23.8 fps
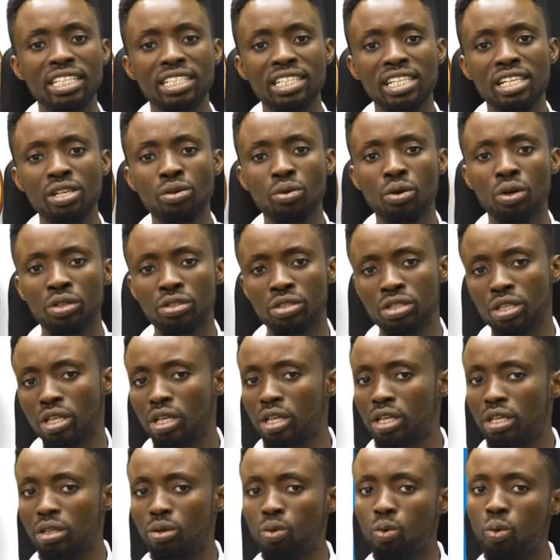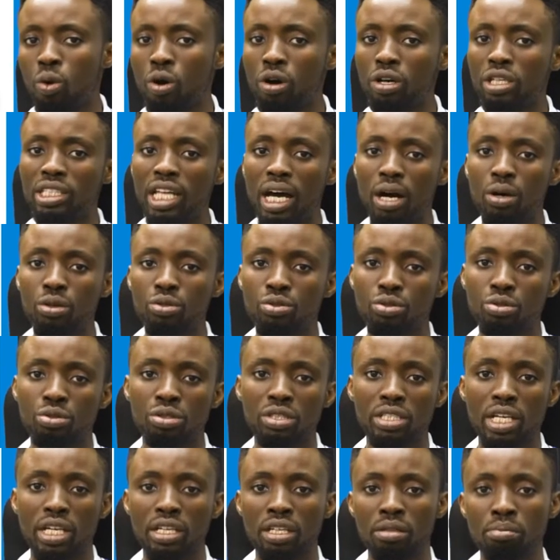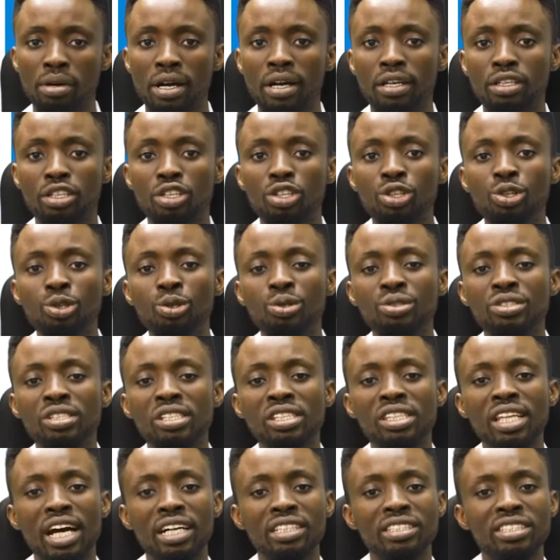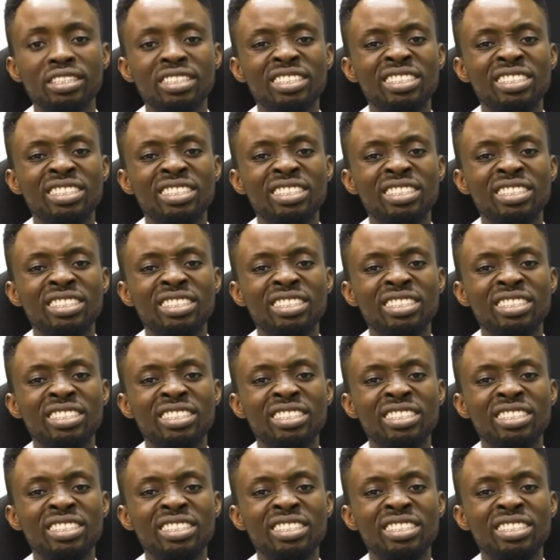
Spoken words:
easily walk down to Zenith Bank using that